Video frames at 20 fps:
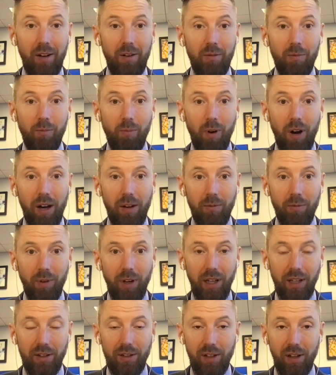wide
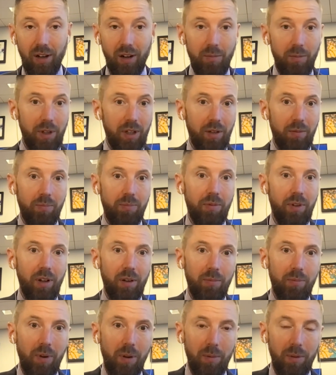range there. I mean, you
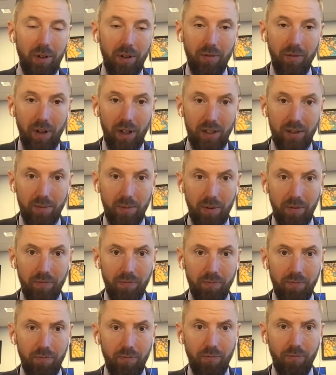probably could have asked me
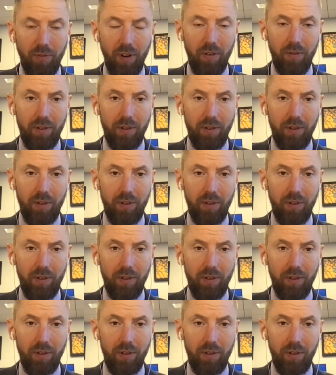favorite